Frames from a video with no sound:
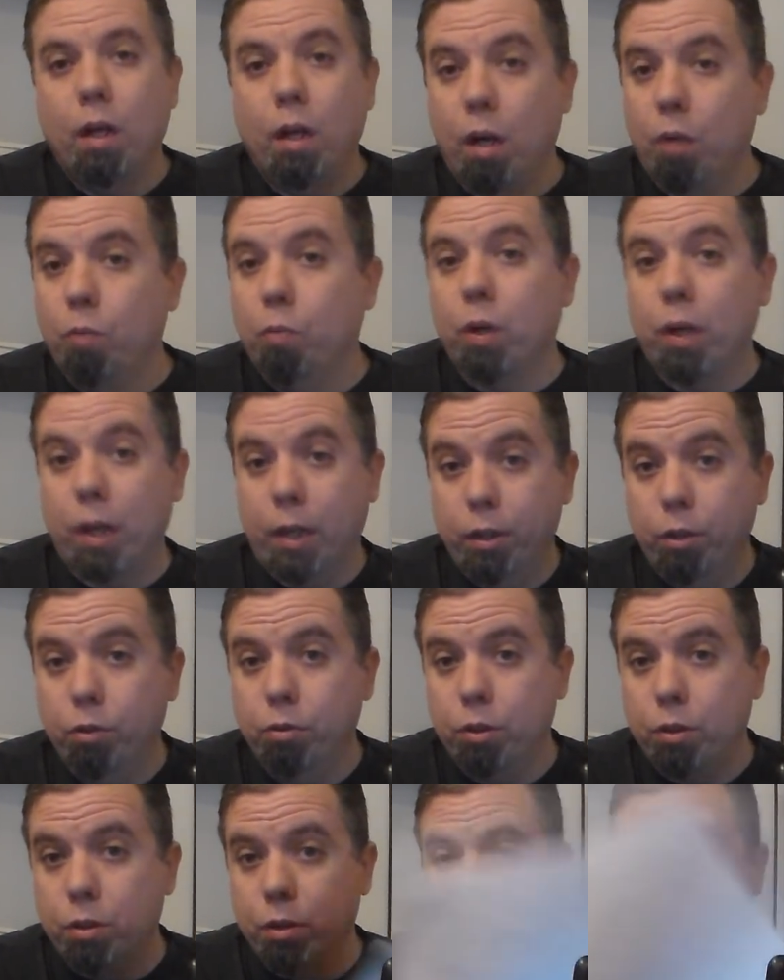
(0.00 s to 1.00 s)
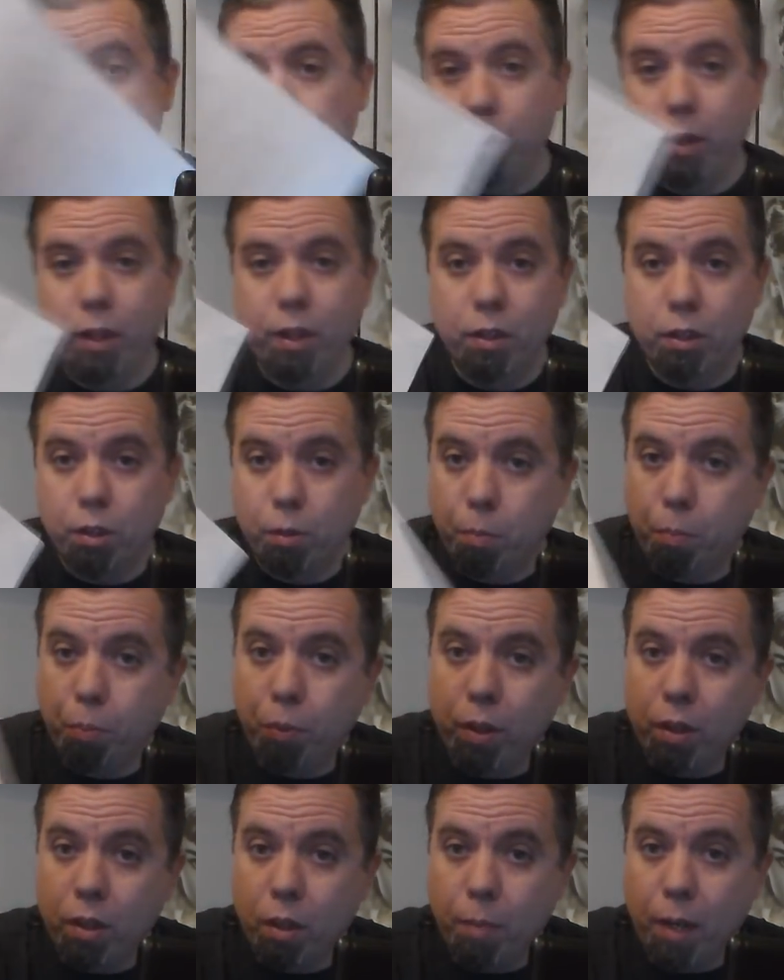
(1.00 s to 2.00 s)
what I used to do is
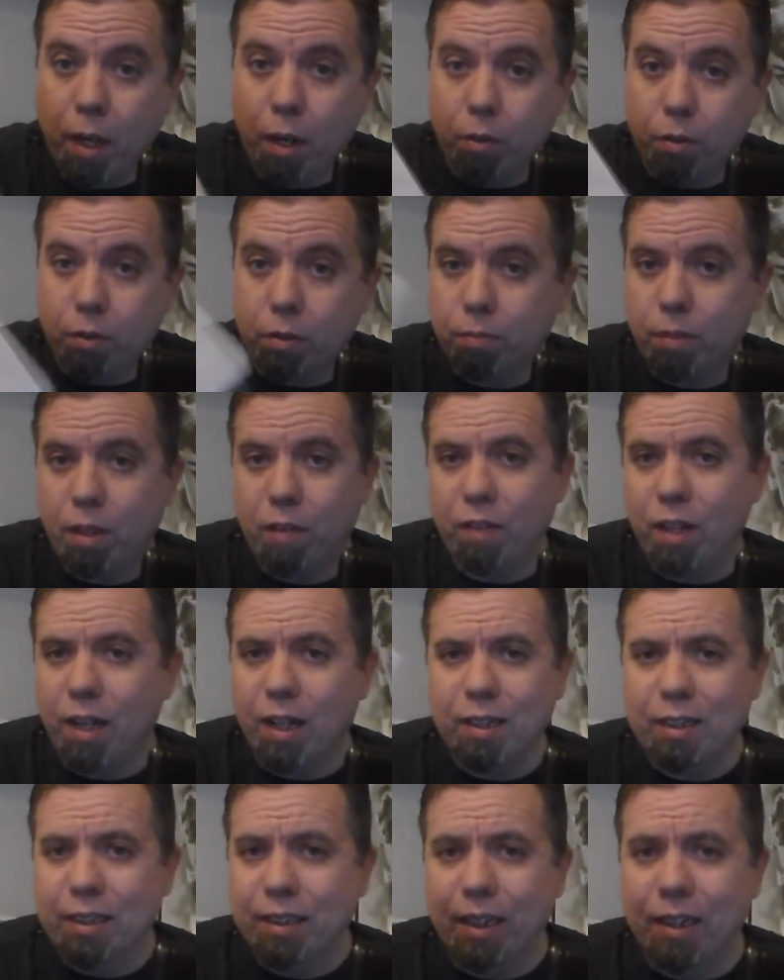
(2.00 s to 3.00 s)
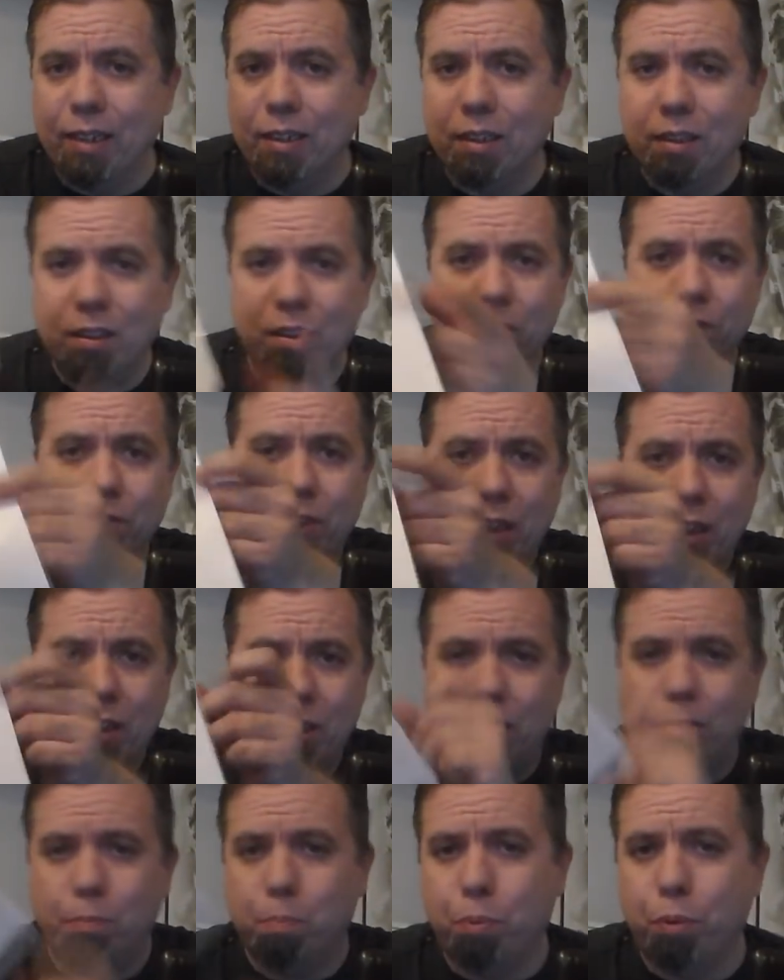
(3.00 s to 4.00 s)
print them out. I've got dozens of
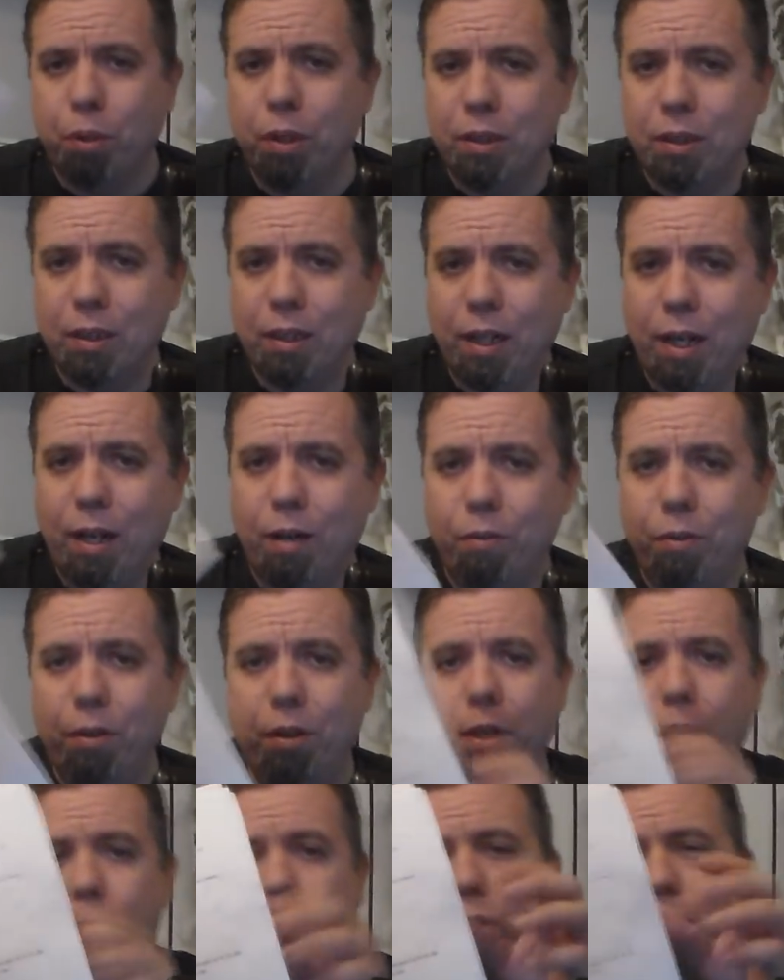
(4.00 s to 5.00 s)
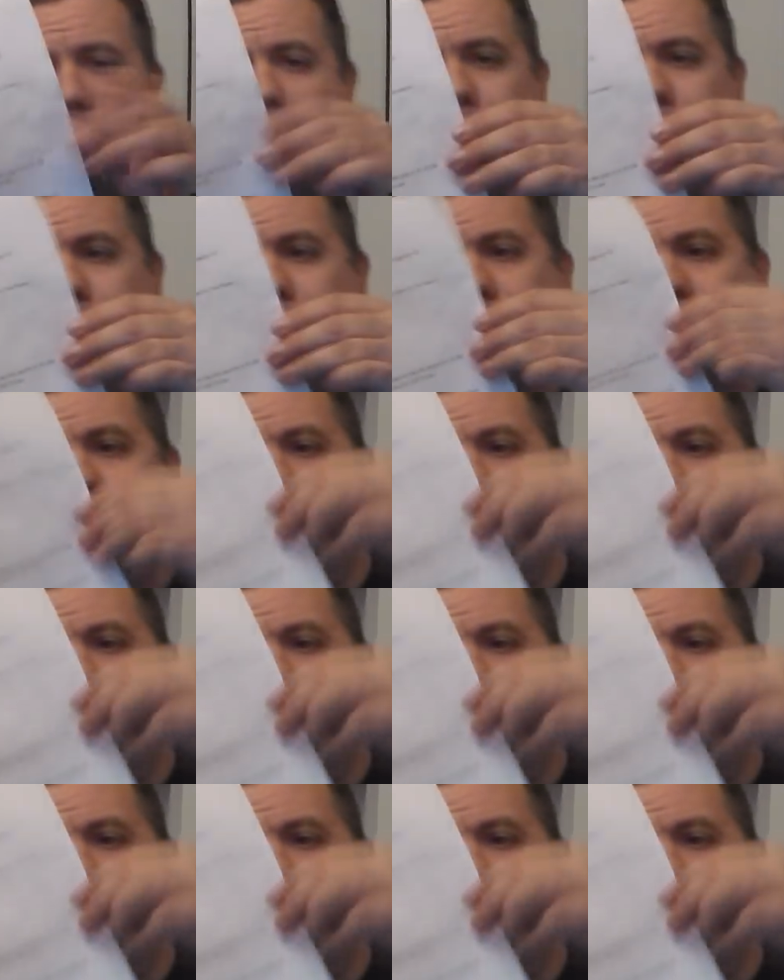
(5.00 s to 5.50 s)
these printed out notes here.